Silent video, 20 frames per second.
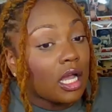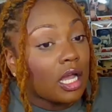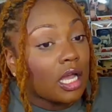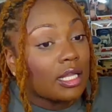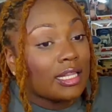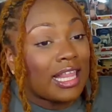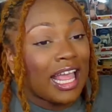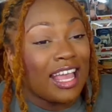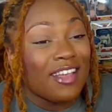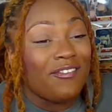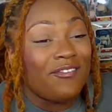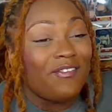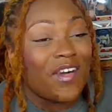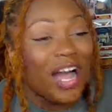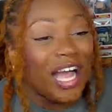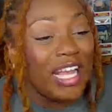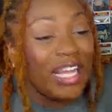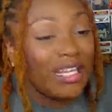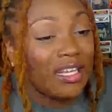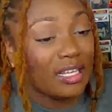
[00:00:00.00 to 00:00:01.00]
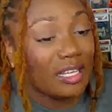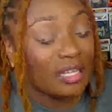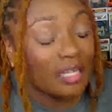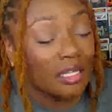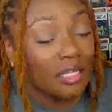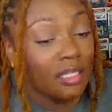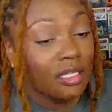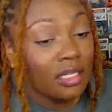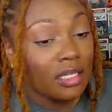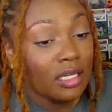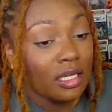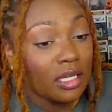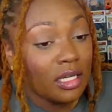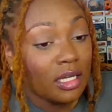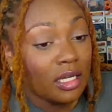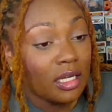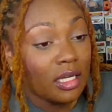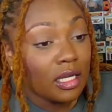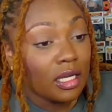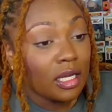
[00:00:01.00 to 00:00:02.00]
They fighting.
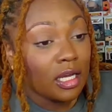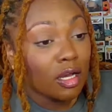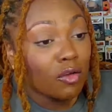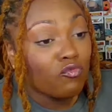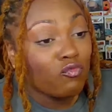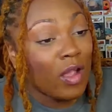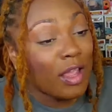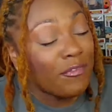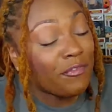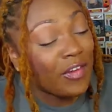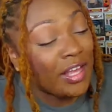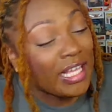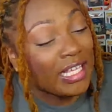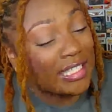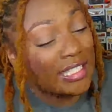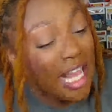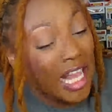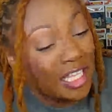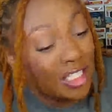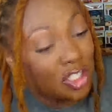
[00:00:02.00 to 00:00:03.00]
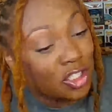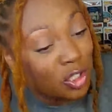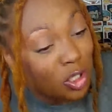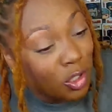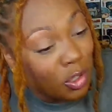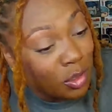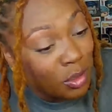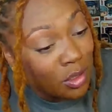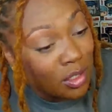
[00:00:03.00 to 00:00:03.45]
Is that you?